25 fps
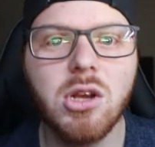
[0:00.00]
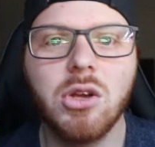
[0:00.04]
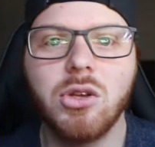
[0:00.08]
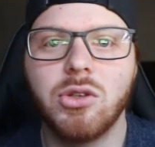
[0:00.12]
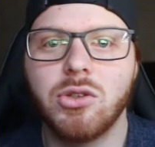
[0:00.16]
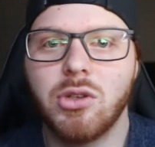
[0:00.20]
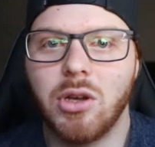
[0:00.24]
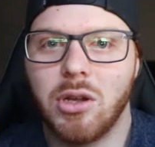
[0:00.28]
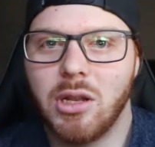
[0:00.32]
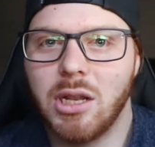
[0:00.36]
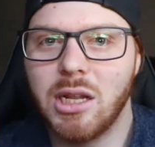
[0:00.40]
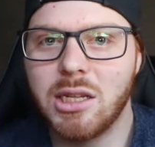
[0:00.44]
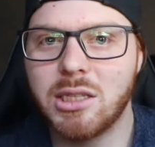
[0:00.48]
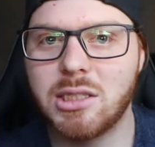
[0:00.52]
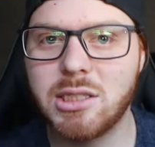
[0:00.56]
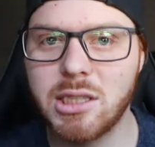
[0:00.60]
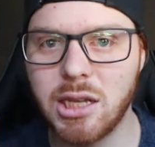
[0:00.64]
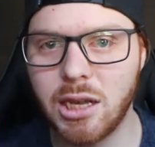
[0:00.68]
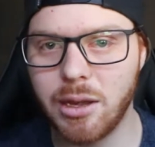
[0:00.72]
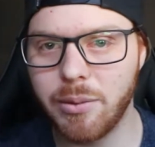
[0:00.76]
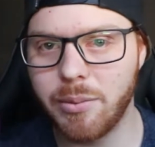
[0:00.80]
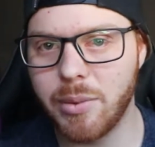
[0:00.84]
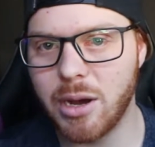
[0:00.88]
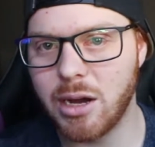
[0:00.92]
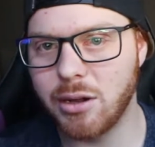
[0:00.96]
So let's
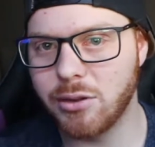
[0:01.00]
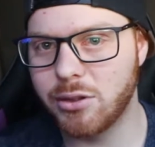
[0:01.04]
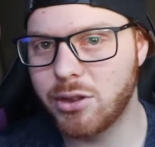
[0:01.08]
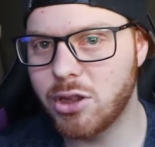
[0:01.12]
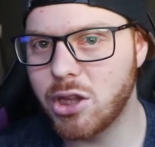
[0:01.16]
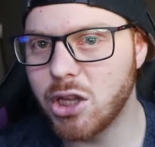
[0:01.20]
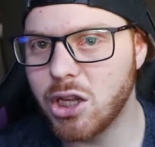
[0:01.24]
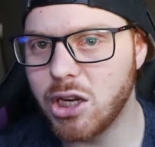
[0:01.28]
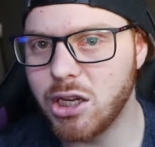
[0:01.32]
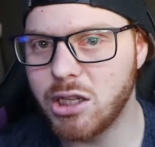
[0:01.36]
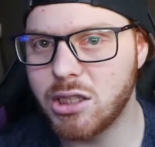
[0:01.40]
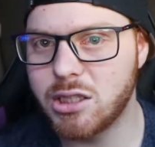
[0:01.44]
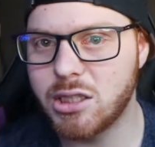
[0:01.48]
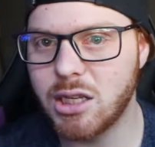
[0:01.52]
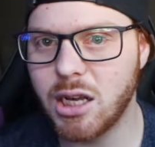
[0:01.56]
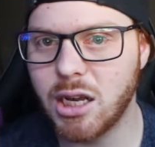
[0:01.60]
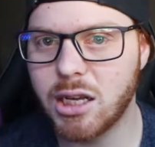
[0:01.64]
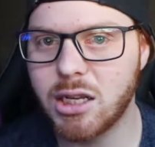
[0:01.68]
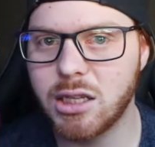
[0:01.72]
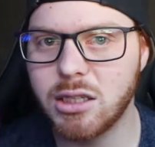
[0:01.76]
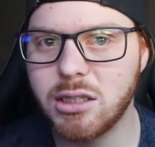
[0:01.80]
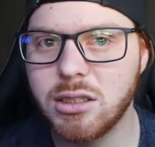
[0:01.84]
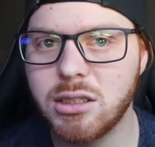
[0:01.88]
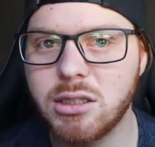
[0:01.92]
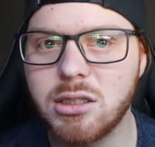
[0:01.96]
say about 30
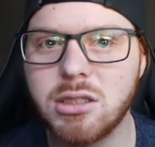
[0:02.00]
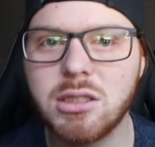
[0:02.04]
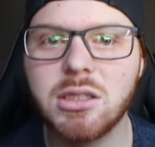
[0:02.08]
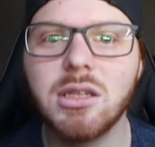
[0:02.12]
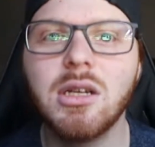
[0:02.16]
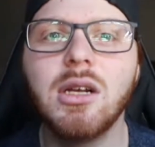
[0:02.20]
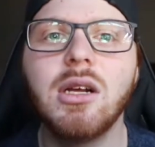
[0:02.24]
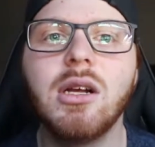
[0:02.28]
seconds,